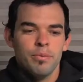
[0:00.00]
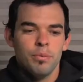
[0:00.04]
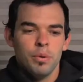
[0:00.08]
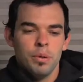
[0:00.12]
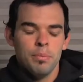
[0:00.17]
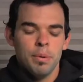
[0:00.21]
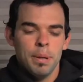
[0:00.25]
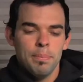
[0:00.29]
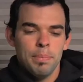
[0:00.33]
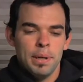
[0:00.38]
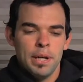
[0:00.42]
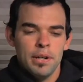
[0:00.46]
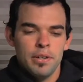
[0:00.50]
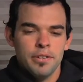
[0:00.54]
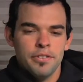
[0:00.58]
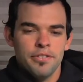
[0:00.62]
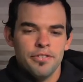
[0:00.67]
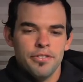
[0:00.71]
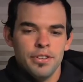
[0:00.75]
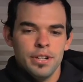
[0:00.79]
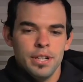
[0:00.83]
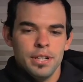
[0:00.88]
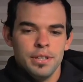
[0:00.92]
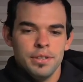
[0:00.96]
One of my parents'
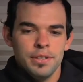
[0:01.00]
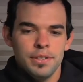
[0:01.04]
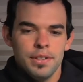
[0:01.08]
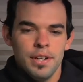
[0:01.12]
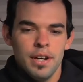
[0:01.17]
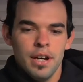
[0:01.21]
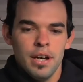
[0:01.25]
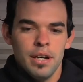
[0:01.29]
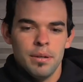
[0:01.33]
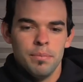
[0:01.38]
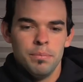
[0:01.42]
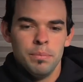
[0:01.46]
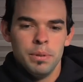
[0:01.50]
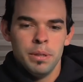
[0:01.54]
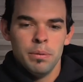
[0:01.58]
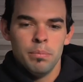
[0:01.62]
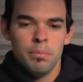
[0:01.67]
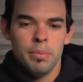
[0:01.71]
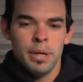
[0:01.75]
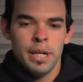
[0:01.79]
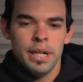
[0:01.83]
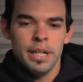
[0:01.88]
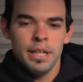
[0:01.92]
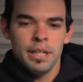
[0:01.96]
friends got me a
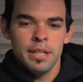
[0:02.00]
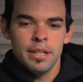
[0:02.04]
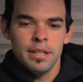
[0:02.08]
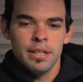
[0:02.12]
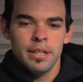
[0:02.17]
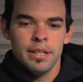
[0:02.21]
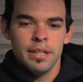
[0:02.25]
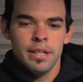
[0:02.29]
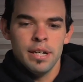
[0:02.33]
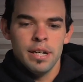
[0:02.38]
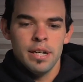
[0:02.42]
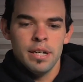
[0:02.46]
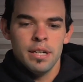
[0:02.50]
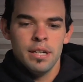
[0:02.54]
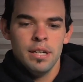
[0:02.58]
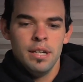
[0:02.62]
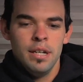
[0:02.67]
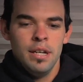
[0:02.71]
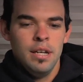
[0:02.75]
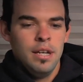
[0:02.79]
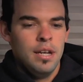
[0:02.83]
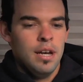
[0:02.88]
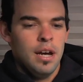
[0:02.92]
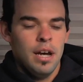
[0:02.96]
bike, and
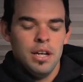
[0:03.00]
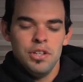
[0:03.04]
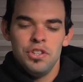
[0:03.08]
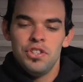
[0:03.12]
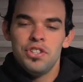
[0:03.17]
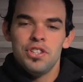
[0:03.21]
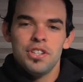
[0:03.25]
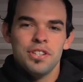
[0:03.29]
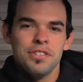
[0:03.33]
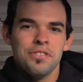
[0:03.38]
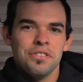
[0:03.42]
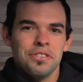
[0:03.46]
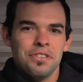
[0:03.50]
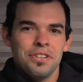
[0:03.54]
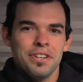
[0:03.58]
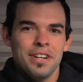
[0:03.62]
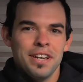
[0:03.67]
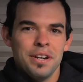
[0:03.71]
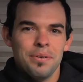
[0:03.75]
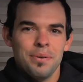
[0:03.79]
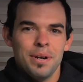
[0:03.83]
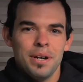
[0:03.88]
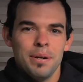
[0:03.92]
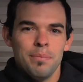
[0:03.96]
I just learned
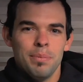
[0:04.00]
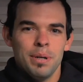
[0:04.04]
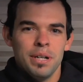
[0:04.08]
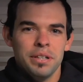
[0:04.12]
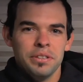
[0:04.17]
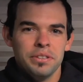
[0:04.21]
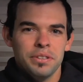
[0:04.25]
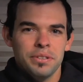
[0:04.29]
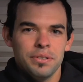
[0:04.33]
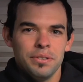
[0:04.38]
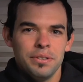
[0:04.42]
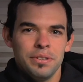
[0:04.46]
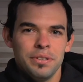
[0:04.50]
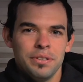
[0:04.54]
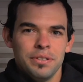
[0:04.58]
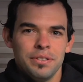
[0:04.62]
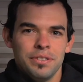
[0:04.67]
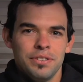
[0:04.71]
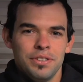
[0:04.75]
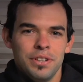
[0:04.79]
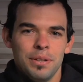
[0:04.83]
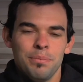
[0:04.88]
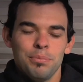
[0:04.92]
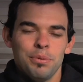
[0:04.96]
how to ride a bicycle
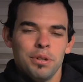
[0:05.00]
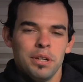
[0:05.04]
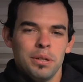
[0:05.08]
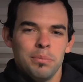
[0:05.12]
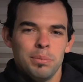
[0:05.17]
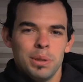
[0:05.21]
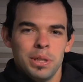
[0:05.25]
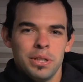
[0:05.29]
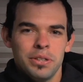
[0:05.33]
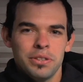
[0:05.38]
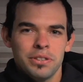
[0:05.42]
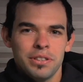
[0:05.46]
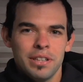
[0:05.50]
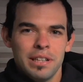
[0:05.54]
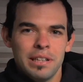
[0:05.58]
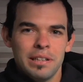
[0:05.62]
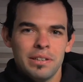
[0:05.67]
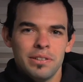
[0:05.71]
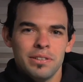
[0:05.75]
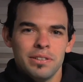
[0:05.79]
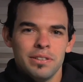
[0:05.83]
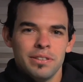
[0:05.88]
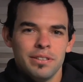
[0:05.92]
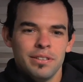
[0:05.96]
and jumped on a
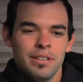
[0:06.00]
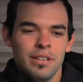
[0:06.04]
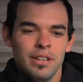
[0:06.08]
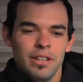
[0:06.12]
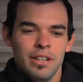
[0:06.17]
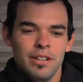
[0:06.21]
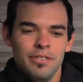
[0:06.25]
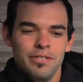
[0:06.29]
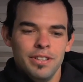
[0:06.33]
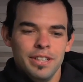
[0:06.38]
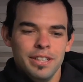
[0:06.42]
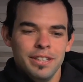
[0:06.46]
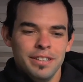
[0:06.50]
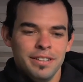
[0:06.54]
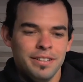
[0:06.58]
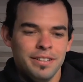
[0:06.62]
motorcycle and loved it.